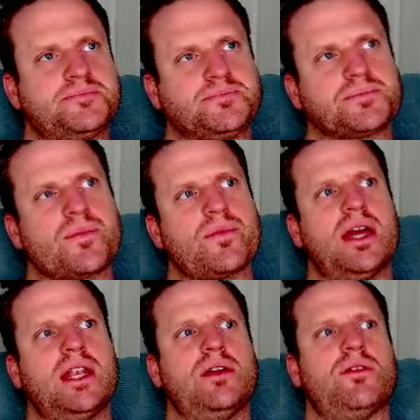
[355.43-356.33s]
anyway, I
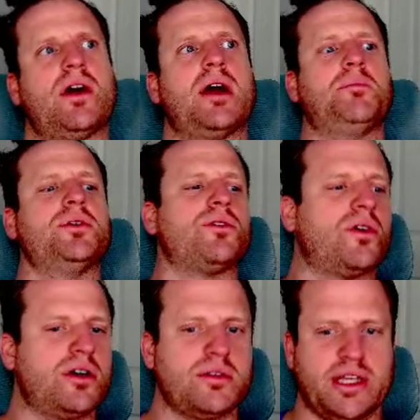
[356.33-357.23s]
put the oil
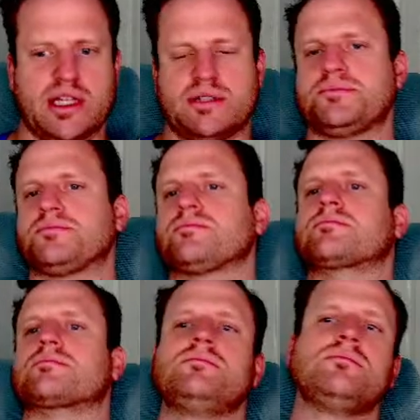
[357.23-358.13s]
in.
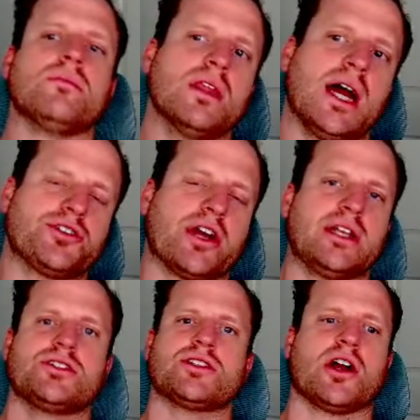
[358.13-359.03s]
I tried to
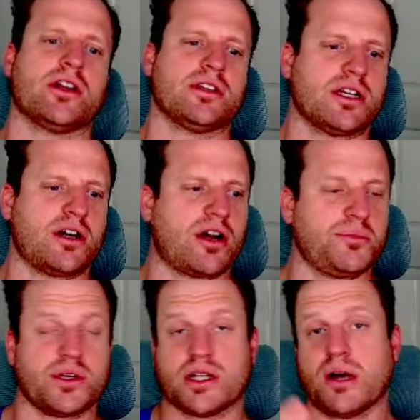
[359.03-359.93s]
start the car,
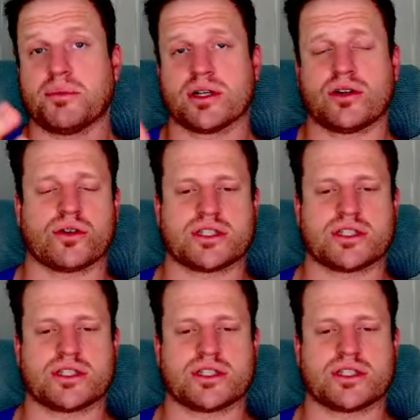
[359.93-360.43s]
put a couple of quarts